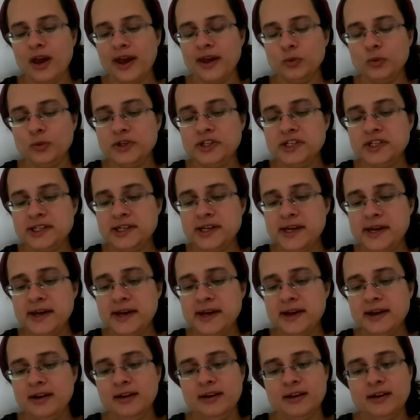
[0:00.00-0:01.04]
And we
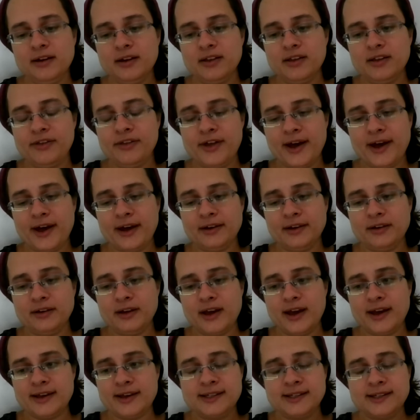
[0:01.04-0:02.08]
see that
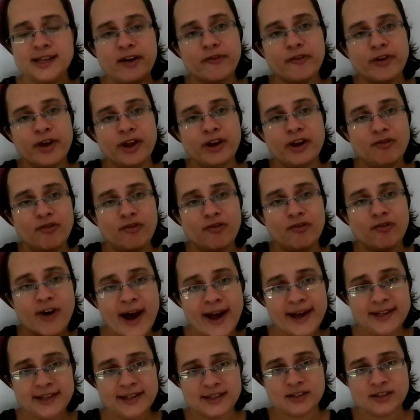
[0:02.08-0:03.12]
Esav
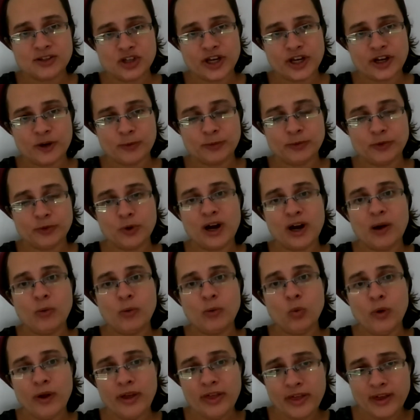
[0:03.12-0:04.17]
invites Jacob to
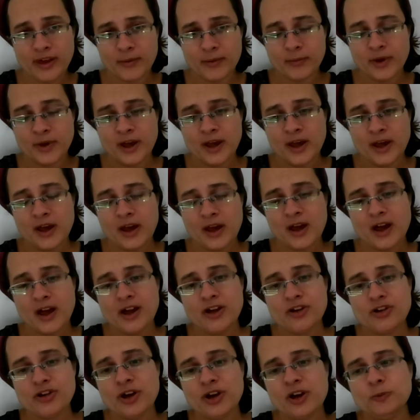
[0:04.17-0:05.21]
come with him.
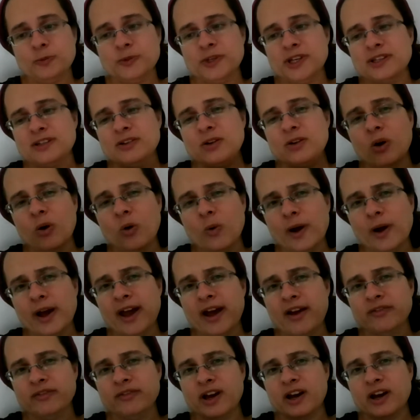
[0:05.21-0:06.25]
And Jacob says, Oh, I
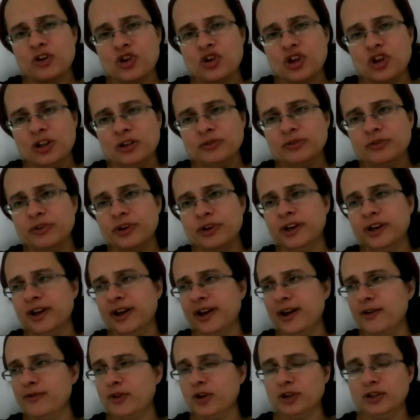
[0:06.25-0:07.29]
have young children,
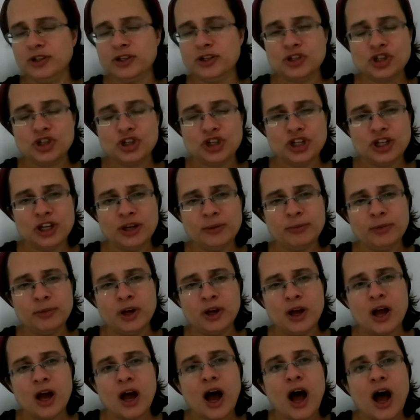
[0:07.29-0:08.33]
I have all these sheep.
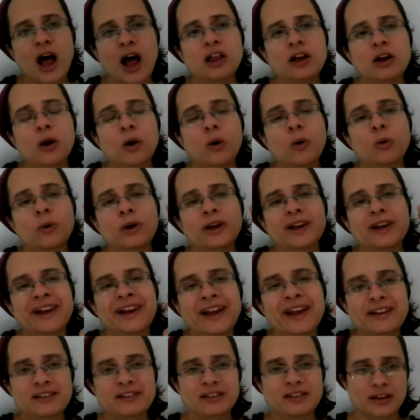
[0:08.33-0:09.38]
I'll go
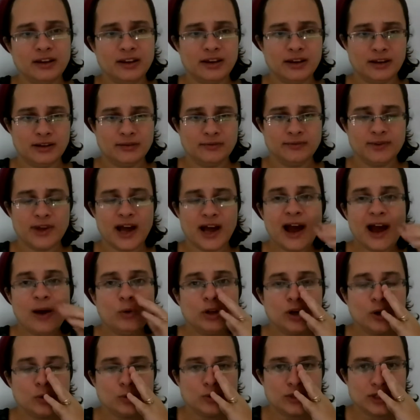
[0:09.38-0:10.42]
le'iti. I
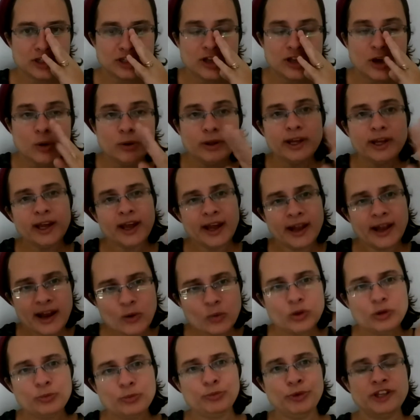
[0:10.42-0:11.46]
will go slowly and I
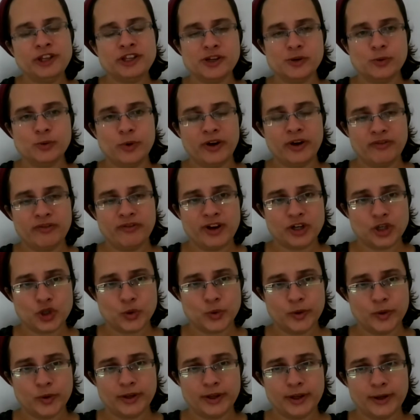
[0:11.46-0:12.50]
will meet you
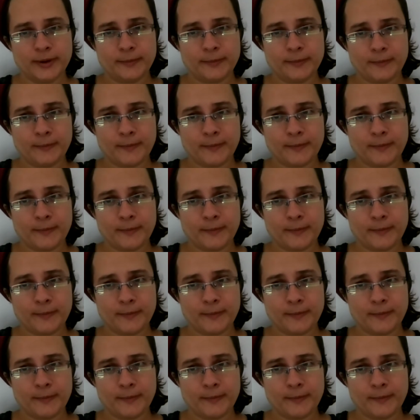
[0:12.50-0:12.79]
eventually.